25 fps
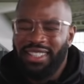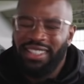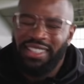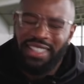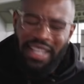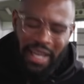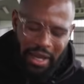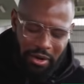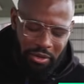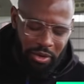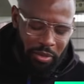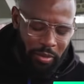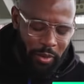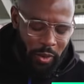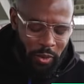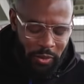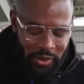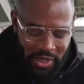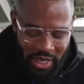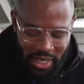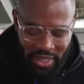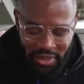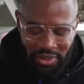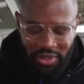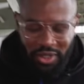Terrible,
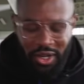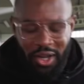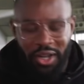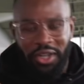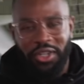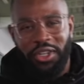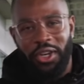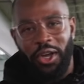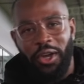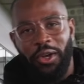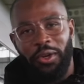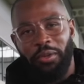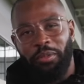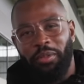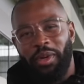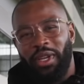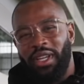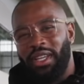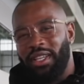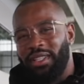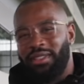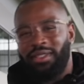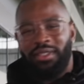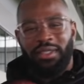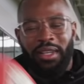yes, I know,
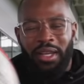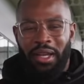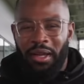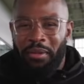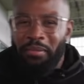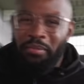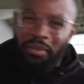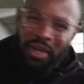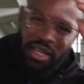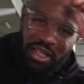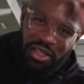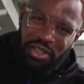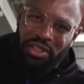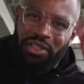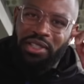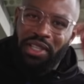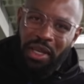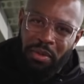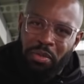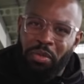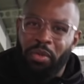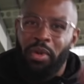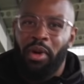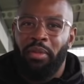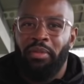but it's me just
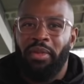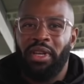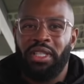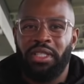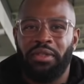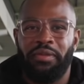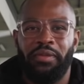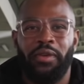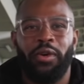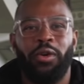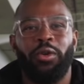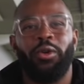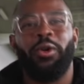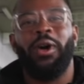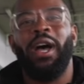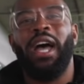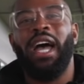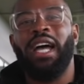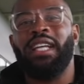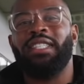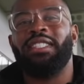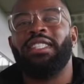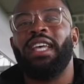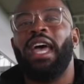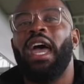tipping my metaphorical
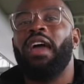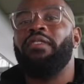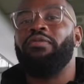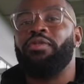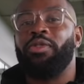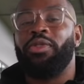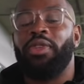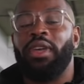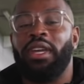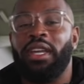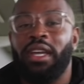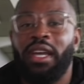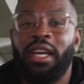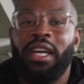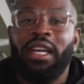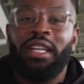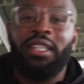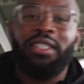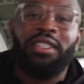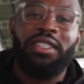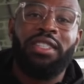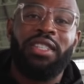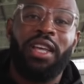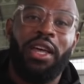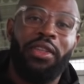hat to everything
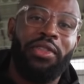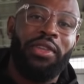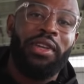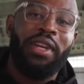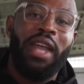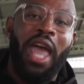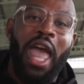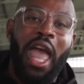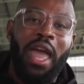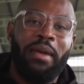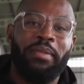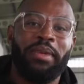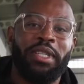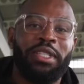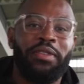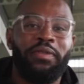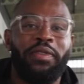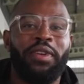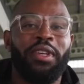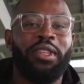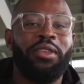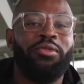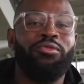Southern Hemisphere.